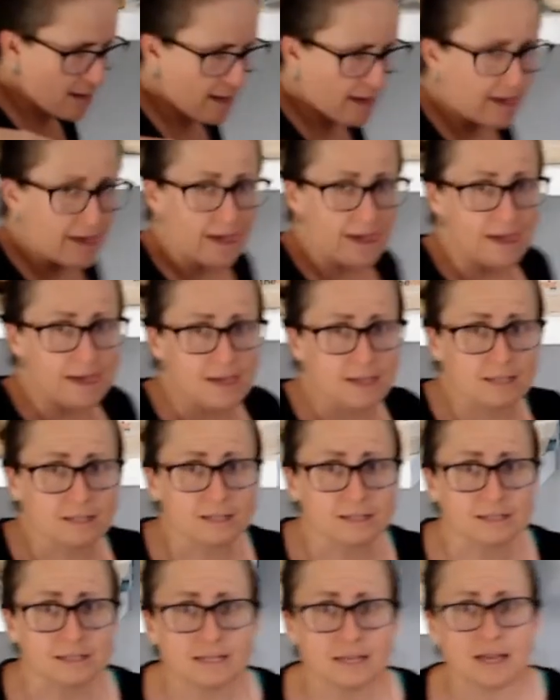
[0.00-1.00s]

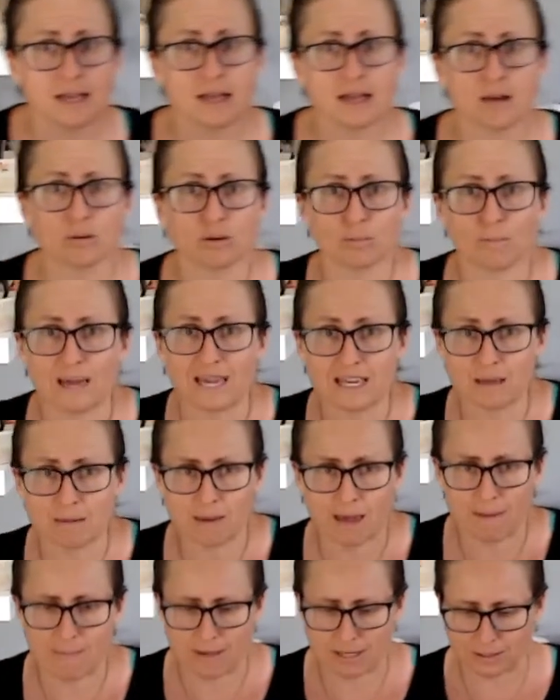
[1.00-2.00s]
and with baking
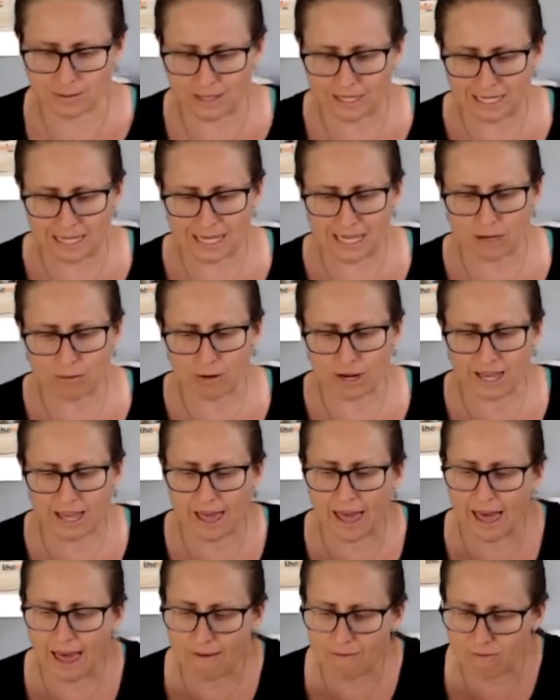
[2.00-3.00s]
paper. So under here I
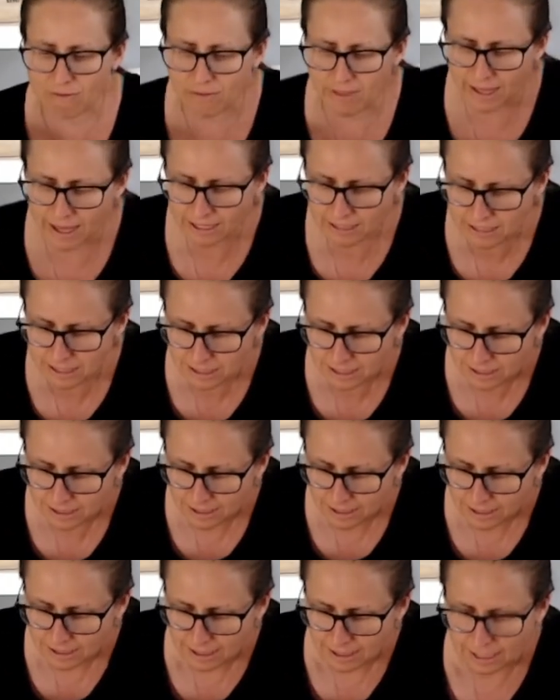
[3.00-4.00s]
have that.
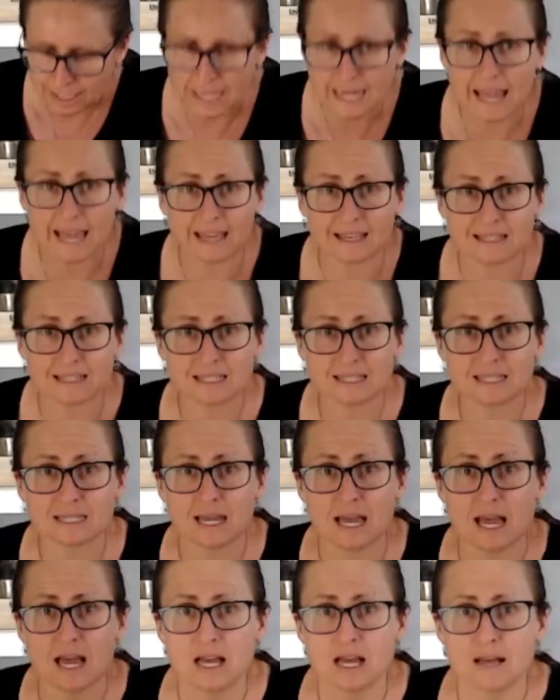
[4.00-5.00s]
Next.
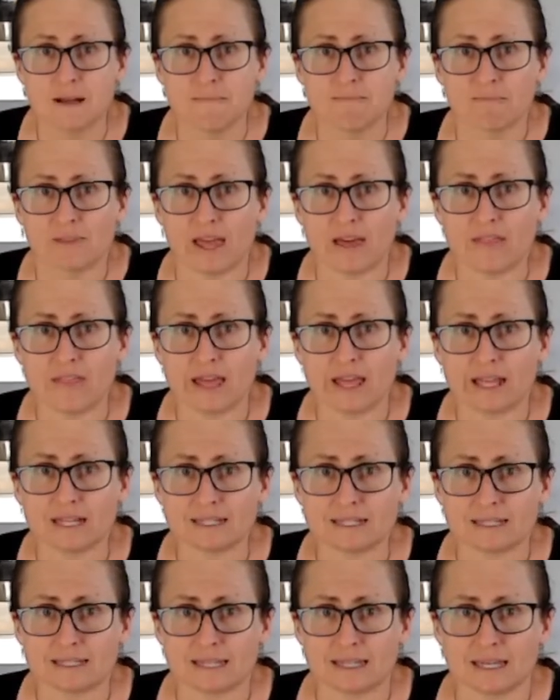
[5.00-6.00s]
And then it
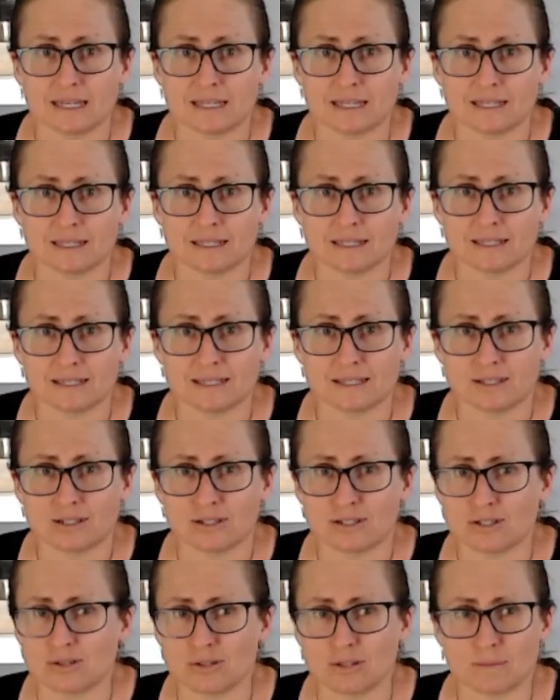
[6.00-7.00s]
says to
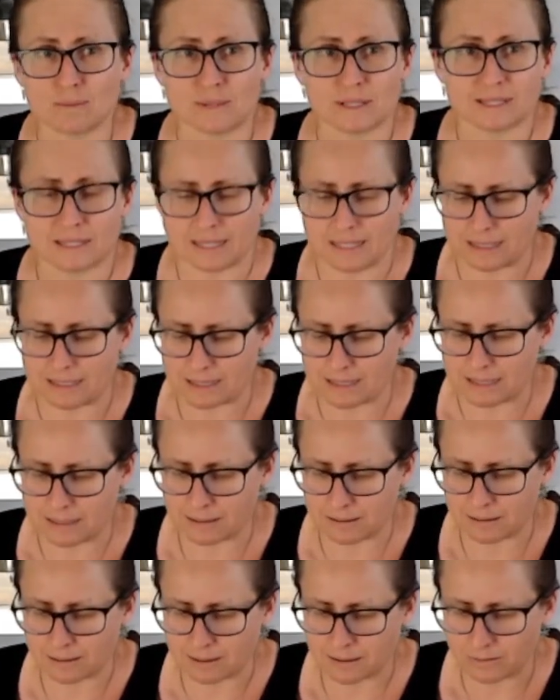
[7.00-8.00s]
do the
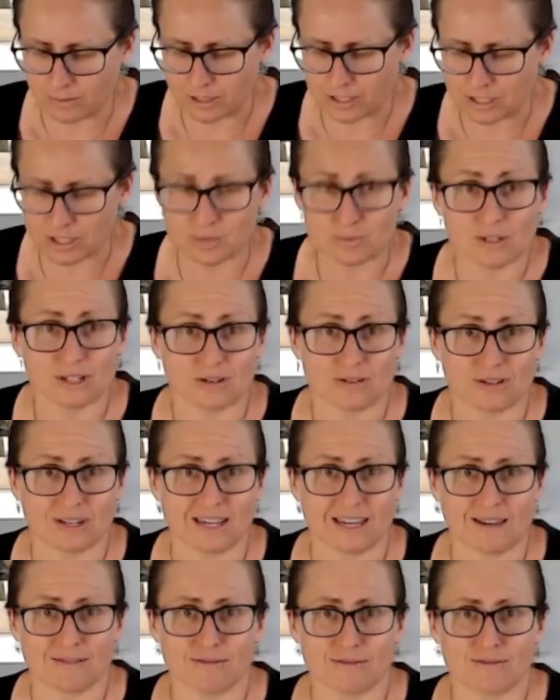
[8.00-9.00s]
biscuits, which we don't
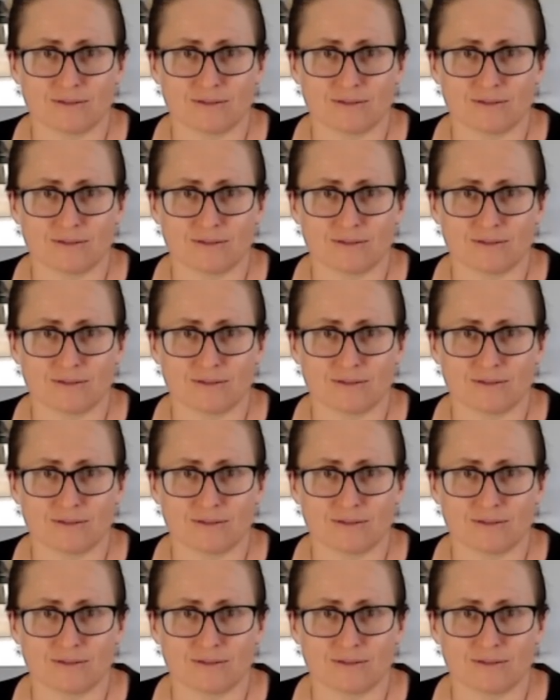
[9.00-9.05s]
have.